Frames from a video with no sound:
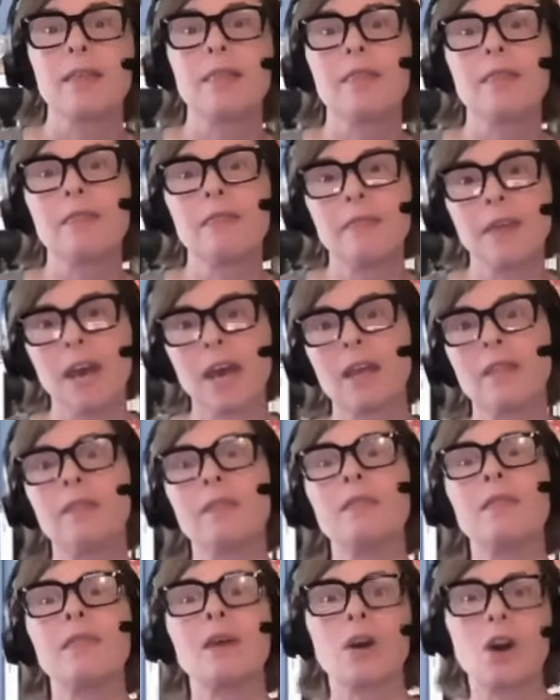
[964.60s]

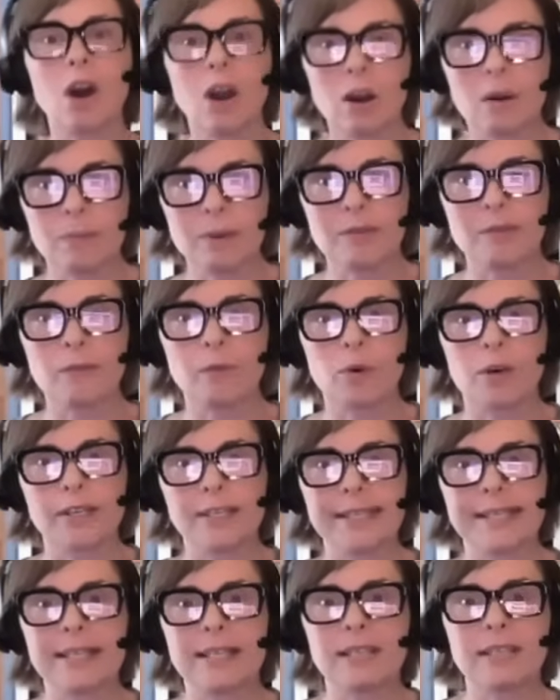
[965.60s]
than the carbon
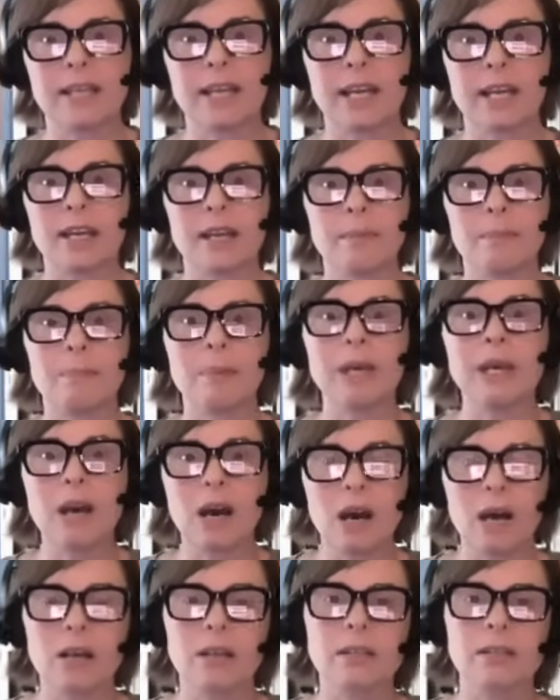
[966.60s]
14 dating
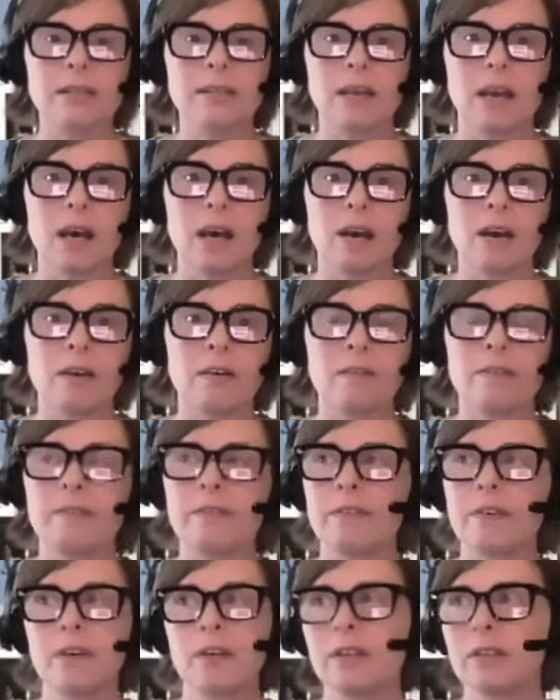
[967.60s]
because
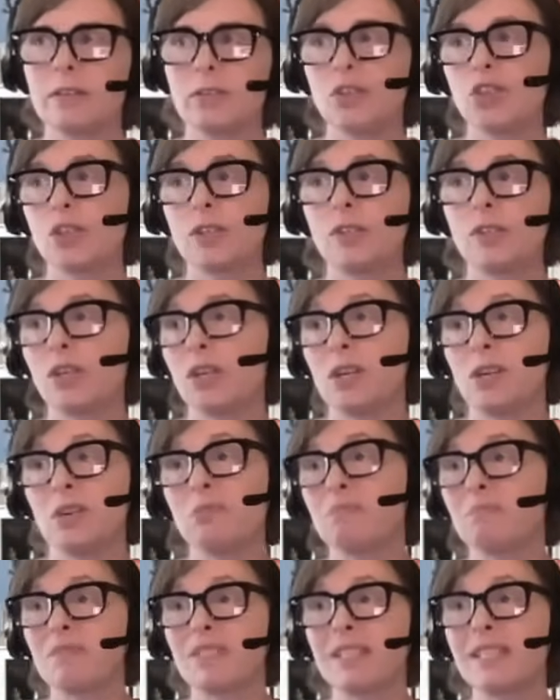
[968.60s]
of just, you
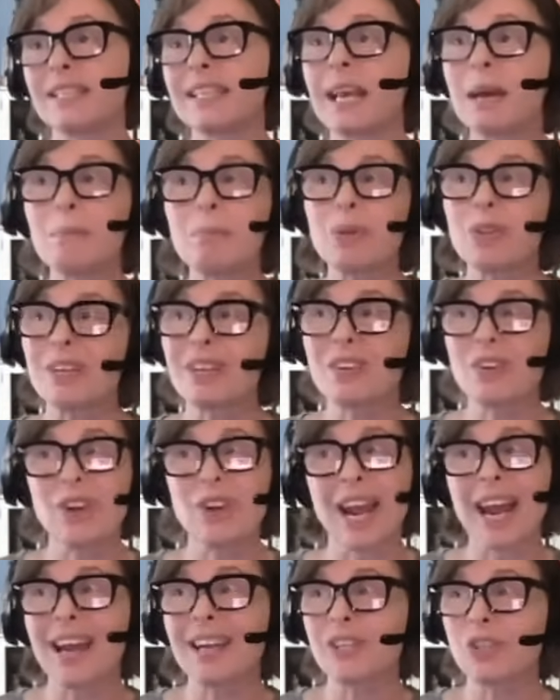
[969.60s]
know, sample
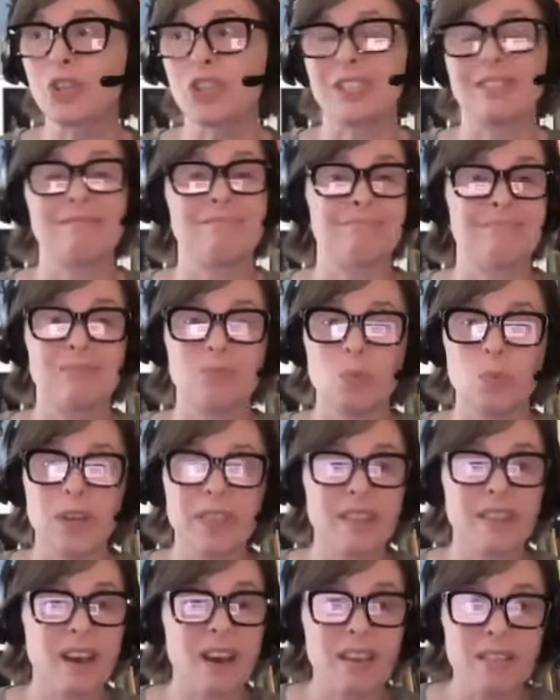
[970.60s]
interaction
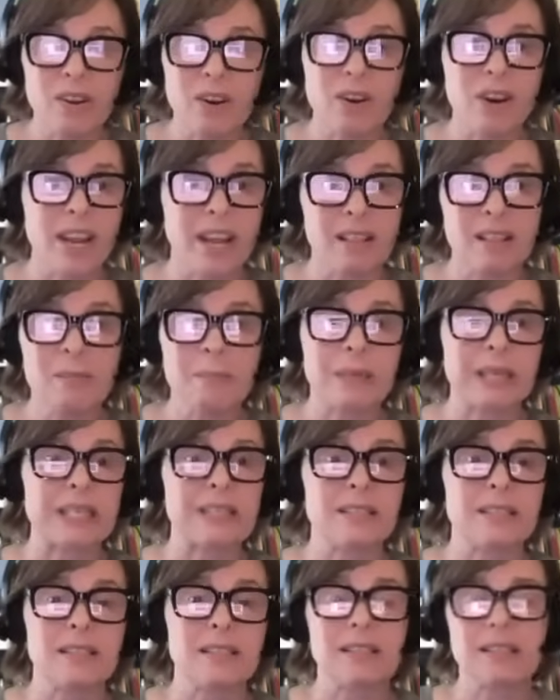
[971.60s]
with other
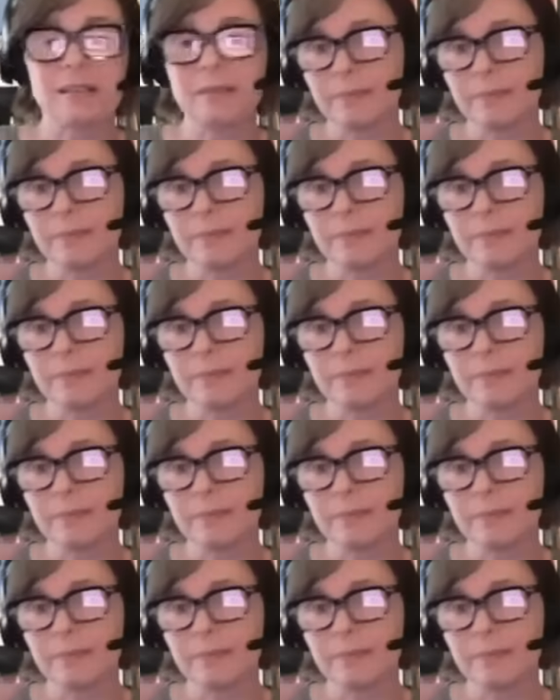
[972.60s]
elements.